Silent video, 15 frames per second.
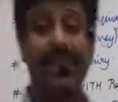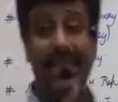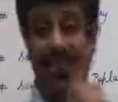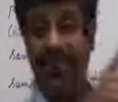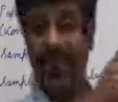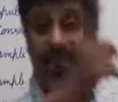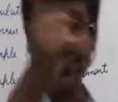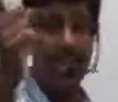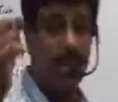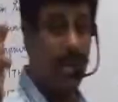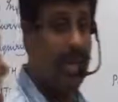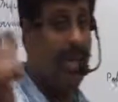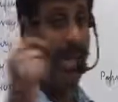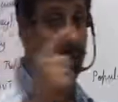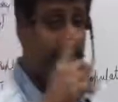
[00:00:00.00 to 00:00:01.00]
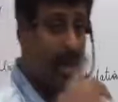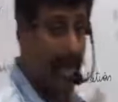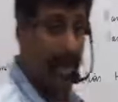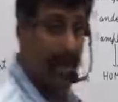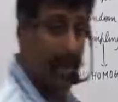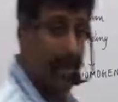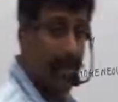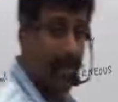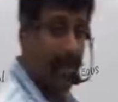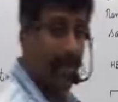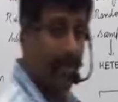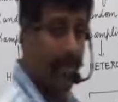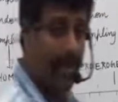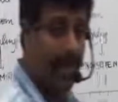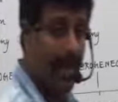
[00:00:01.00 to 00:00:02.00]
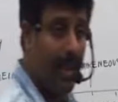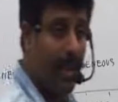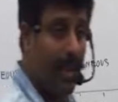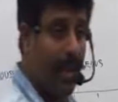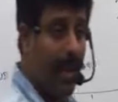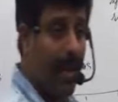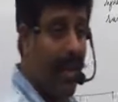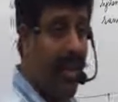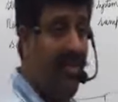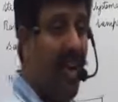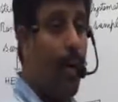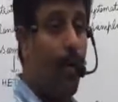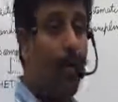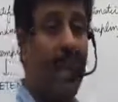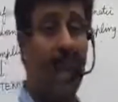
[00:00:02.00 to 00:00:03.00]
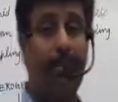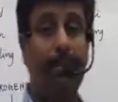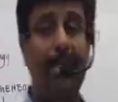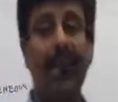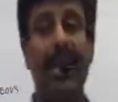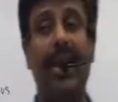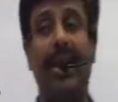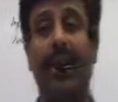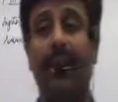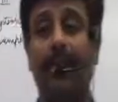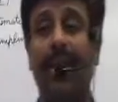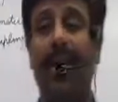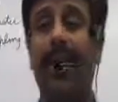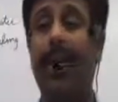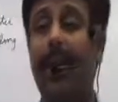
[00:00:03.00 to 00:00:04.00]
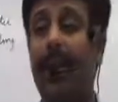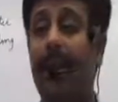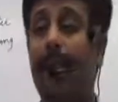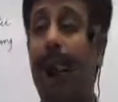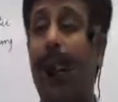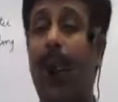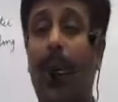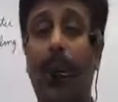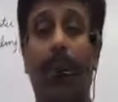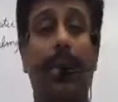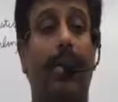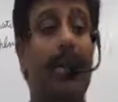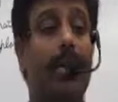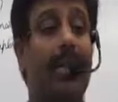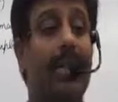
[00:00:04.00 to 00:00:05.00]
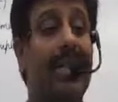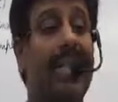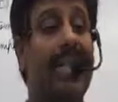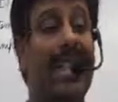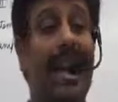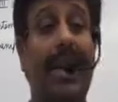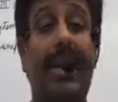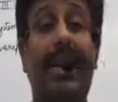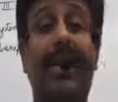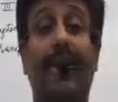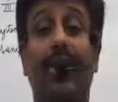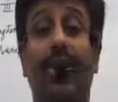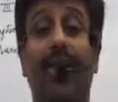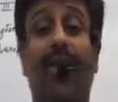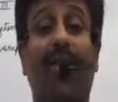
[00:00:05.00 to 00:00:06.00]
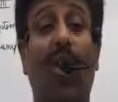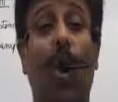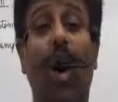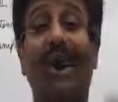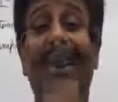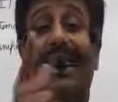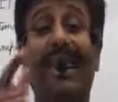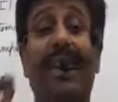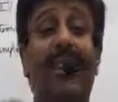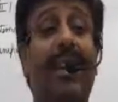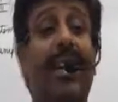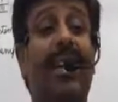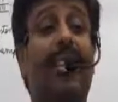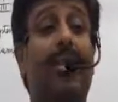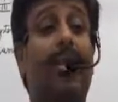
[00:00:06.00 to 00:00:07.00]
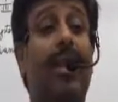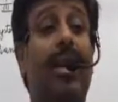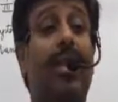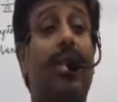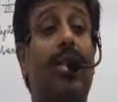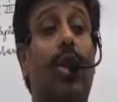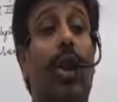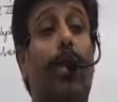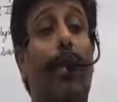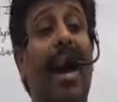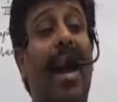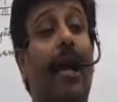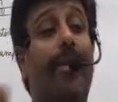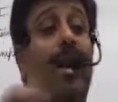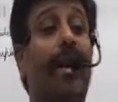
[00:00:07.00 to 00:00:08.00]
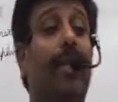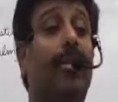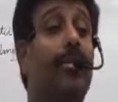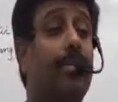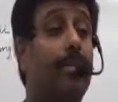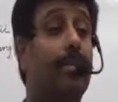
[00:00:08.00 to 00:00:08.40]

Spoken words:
70 students in class. If I obtain mean, median, mode, standard deviation of all 70 students, is called parameter.